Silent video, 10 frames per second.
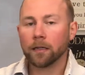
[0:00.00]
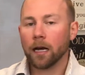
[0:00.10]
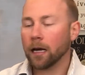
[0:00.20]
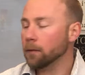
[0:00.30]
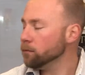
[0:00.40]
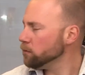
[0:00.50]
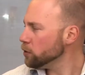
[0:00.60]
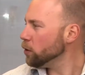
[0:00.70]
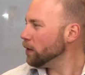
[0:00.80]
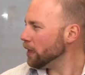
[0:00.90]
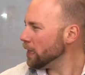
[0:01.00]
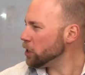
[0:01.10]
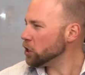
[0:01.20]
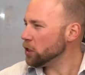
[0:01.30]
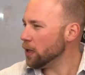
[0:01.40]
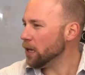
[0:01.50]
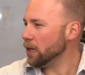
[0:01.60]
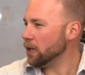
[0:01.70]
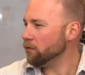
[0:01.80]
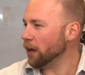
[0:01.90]
So
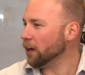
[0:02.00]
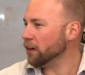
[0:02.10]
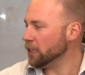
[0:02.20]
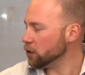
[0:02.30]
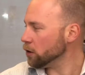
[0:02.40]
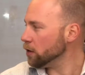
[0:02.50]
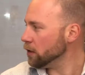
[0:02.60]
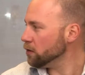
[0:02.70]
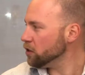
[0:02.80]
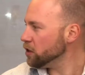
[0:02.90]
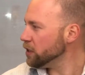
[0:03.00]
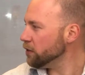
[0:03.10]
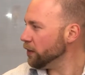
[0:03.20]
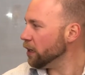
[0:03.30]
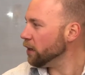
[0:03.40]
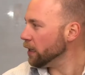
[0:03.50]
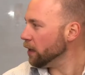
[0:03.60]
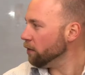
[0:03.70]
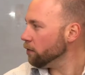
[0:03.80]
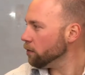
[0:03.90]
it varies on the severity
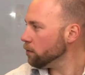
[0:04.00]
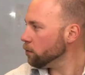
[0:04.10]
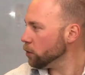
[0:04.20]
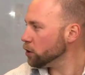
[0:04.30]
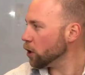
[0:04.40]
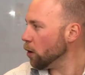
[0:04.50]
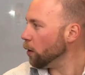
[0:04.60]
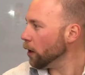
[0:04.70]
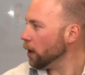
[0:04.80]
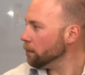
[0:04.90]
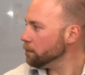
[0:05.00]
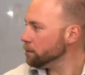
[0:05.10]
of what's going on.